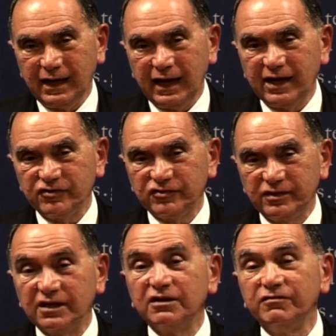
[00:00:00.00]
as
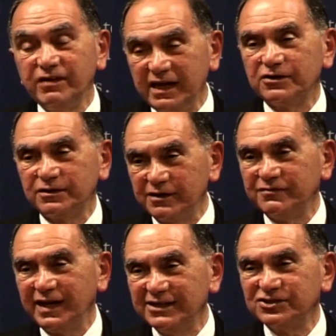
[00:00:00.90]
the conveyor
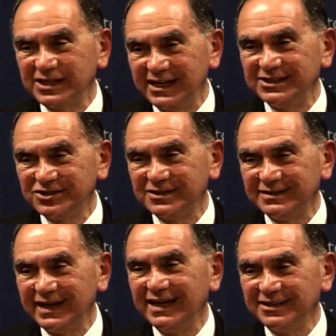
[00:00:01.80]
of
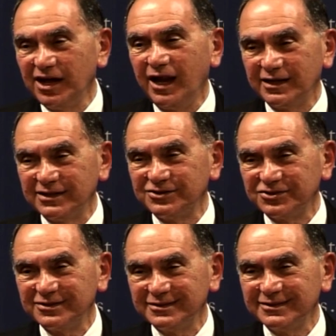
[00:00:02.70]
education and
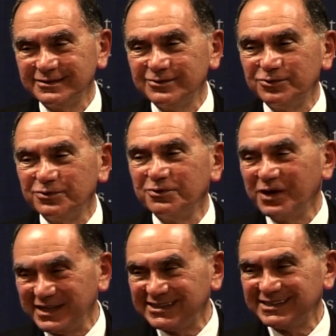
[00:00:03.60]
knowledge to the
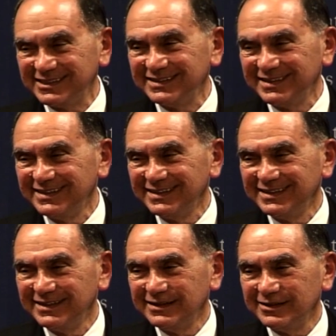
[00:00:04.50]
West.
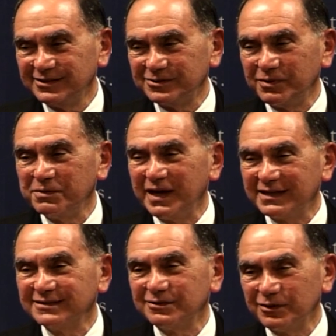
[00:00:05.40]
It was way
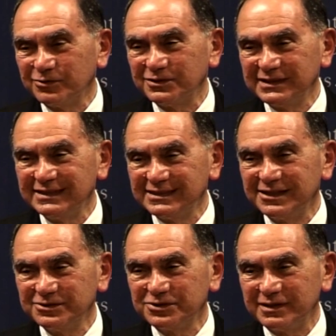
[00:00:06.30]
back into the 13th
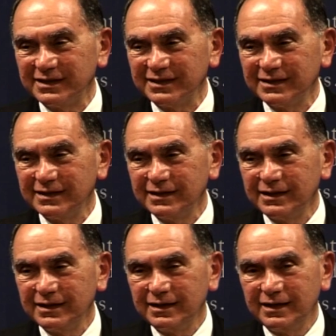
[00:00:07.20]
century.
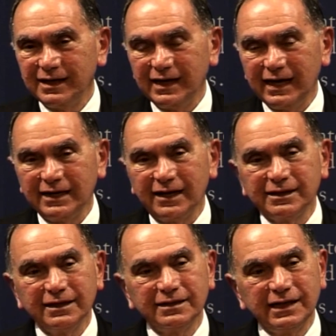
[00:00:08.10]
And I
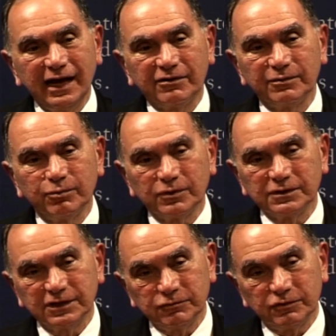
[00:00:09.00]
think the Arab
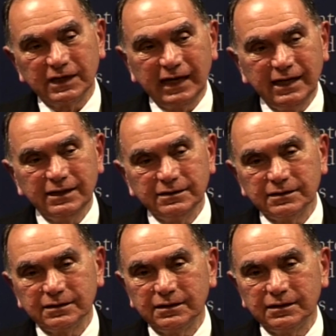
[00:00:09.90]
world can regain